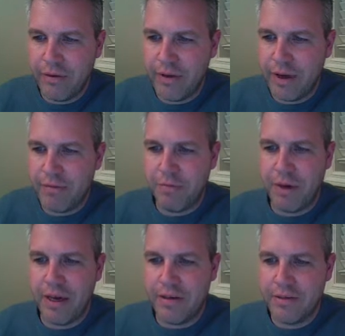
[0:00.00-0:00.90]
times
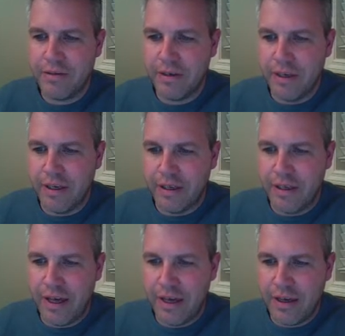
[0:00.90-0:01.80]
base, okay,